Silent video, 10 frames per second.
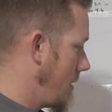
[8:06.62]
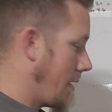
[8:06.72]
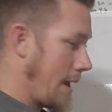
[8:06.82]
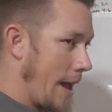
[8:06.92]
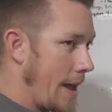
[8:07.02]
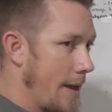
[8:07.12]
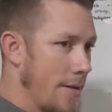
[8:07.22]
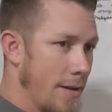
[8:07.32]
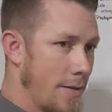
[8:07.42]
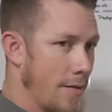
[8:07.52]
saying, "Hey,
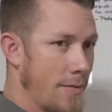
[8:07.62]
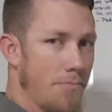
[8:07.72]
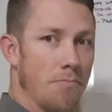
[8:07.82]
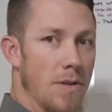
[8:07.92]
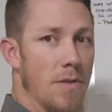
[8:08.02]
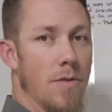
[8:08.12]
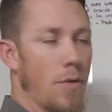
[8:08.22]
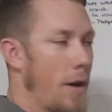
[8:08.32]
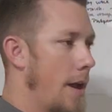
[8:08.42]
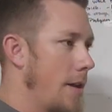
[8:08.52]
this is
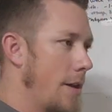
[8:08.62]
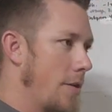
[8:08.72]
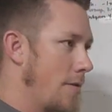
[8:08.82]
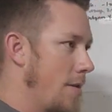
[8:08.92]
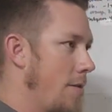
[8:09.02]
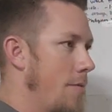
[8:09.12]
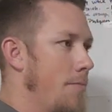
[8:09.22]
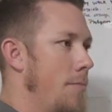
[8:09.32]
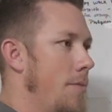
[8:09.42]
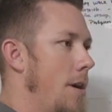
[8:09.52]
great. Here's another.
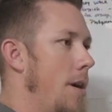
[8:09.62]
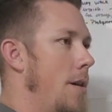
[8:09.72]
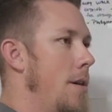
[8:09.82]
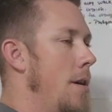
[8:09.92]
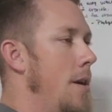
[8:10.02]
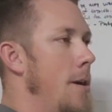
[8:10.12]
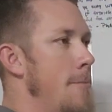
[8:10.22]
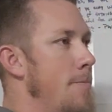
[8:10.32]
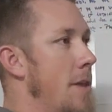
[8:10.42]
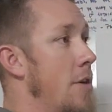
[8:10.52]

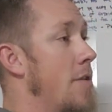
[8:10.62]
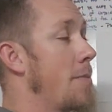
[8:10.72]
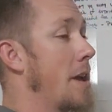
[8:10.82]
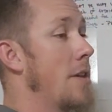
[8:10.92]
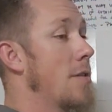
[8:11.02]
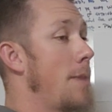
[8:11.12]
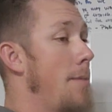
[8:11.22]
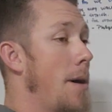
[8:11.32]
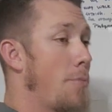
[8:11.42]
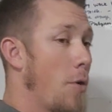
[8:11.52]
Here's something else
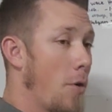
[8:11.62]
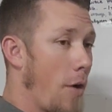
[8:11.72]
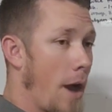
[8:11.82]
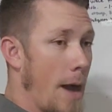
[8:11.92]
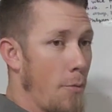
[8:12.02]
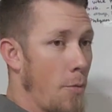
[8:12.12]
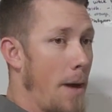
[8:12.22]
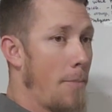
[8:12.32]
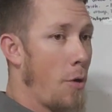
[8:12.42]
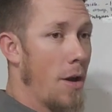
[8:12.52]
about my program or
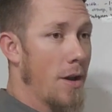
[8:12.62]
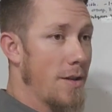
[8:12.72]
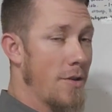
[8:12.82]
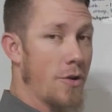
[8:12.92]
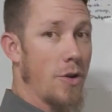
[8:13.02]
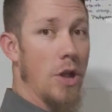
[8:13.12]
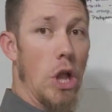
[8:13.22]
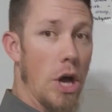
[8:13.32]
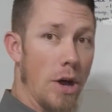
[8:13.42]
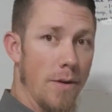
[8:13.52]
my product that you're gonna
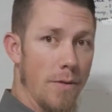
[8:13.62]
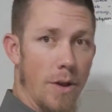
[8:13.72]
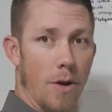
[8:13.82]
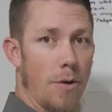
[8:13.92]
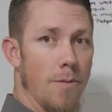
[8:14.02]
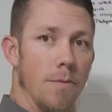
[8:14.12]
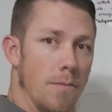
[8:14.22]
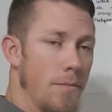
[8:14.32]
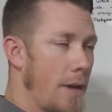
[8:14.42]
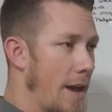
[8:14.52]
love. You know,
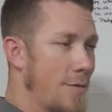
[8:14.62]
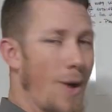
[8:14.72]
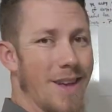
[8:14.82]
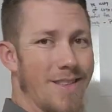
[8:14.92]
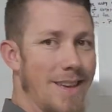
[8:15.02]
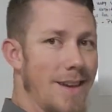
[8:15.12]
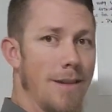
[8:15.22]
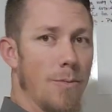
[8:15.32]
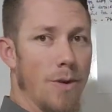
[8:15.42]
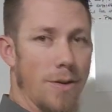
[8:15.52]
X, Y,
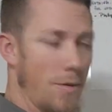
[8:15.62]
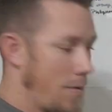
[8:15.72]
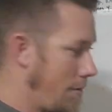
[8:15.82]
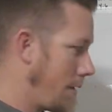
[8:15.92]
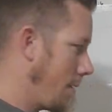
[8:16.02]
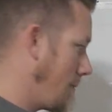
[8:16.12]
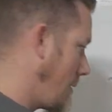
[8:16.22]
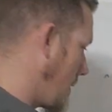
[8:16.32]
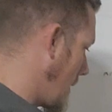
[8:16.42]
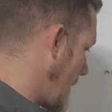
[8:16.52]
Z. 1, 2, 3.
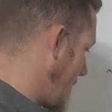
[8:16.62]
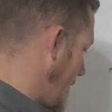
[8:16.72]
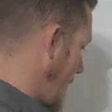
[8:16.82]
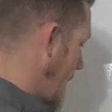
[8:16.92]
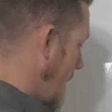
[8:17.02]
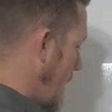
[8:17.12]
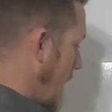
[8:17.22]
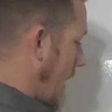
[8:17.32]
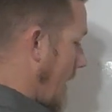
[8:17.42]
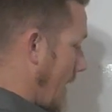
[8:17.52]
You get it."
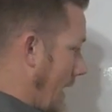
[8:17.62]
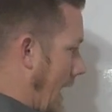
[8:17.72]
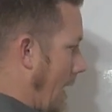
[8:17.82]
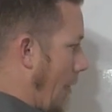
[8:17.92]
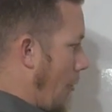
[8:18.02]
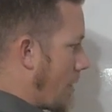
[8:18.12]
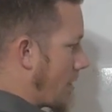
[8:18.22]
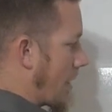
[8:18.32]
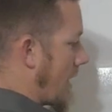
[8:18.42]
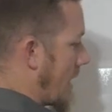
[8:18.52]
And then now, once
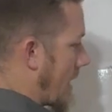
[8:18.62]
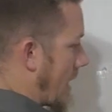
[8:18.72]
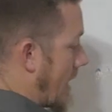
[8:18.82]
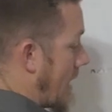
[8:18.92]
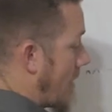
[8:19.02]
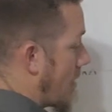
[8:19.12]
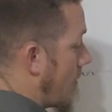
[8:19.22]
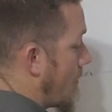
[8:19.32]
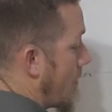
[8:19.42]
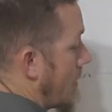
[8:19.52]
they get to
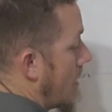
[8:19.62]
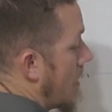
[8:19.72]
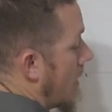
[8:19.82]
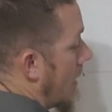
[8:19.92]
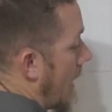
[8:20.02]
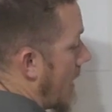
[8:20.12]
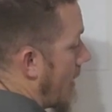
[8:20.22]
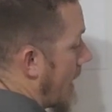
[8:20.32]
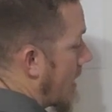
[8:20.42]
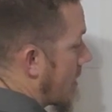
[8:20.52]
here, and
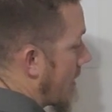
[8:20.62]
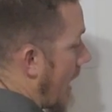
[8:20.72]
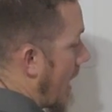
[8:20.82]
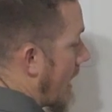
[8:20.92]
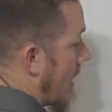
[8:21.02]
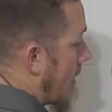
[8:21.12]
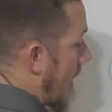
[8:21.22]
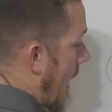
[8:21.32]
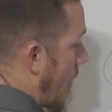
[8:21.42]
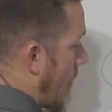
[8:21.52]
they decide,
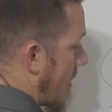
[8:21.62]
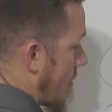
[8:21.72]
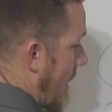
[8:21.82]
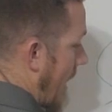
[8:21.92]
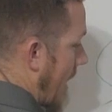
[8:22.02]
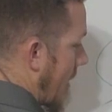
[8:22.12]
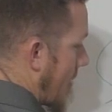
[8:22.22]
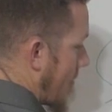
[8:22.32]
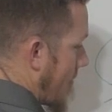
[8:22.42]
"I want to buy,"